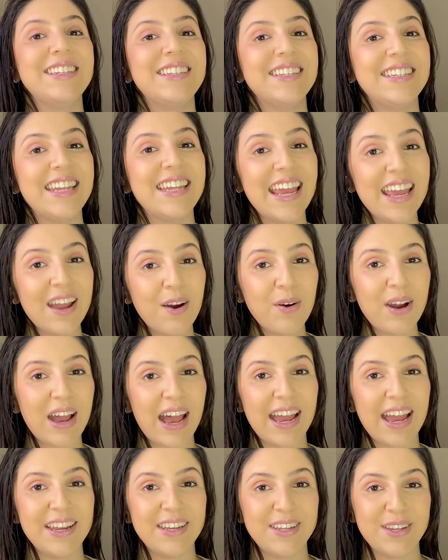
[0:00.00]
Today I'll
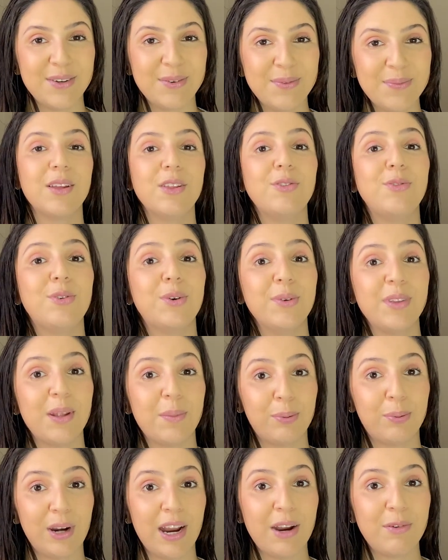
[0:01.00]
guide you through the
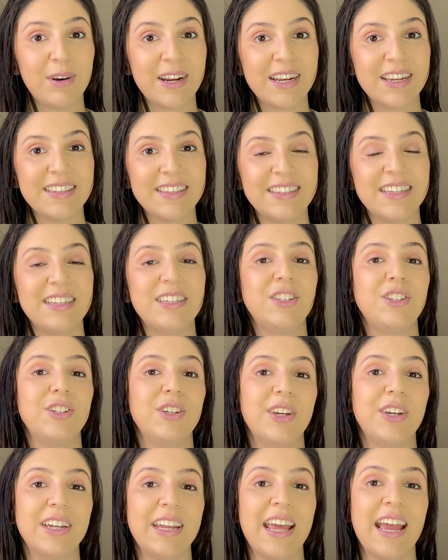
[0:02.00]
prerequisites to
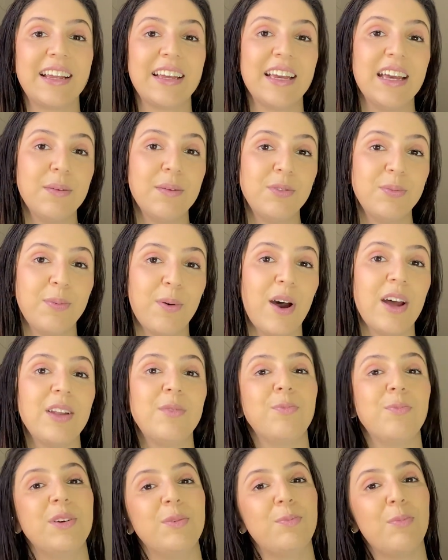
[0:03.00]
connect
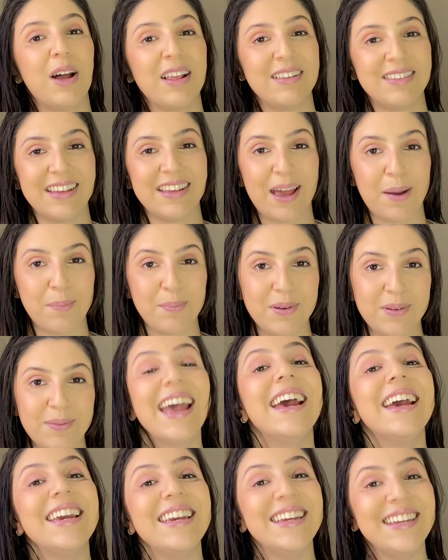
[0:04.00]
HubSpot with
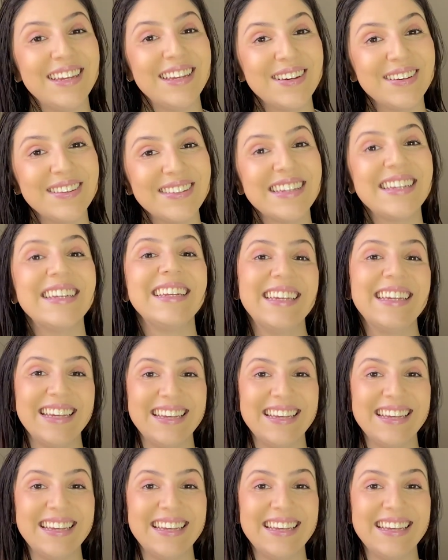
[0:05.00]
WhatsApp using